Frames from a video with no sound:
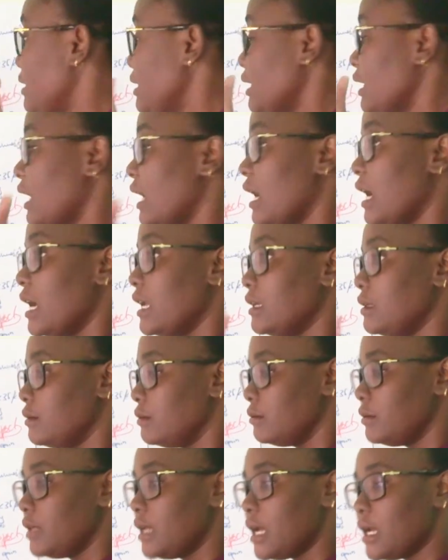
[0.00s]
I, think I had
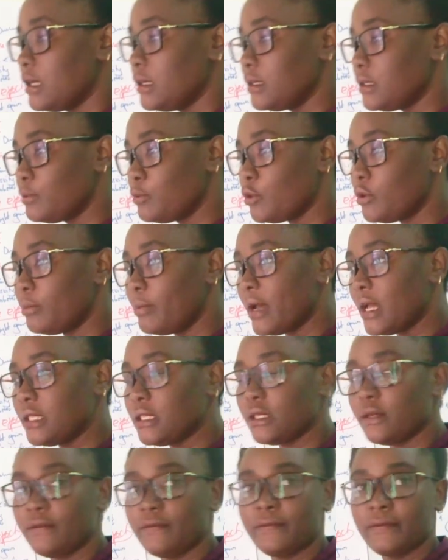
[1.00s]
done small
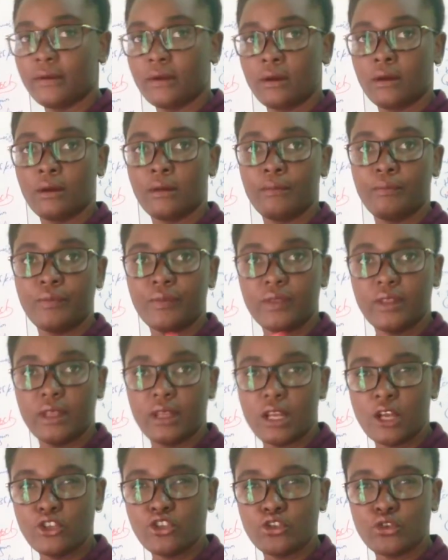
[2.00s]
parts of uh, the
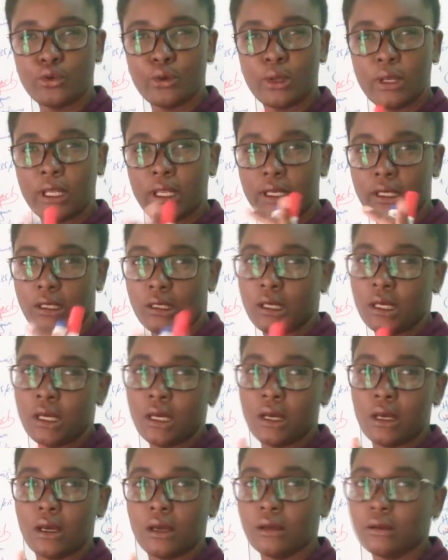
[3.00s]
natural and
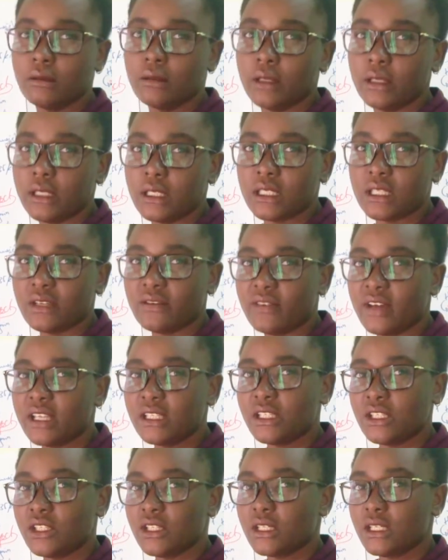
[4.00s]
the
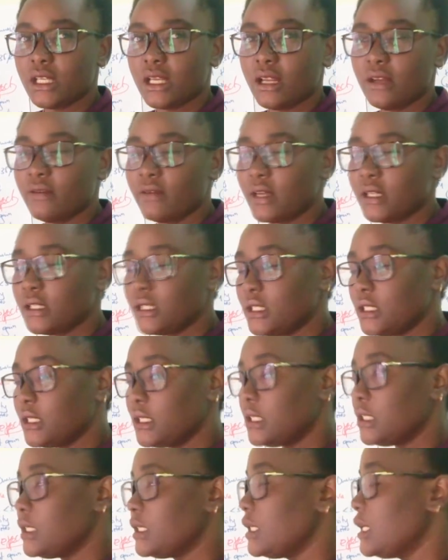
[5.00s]
disadvantages and
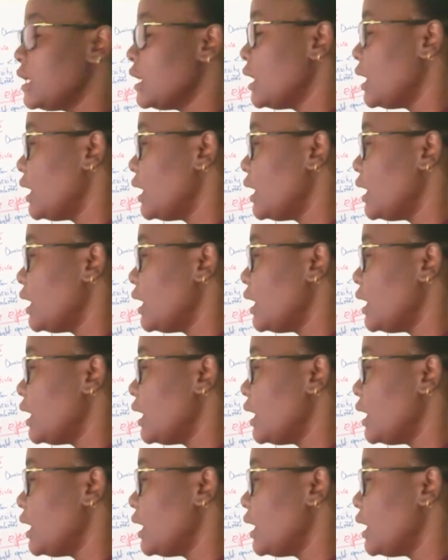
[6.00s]
advantages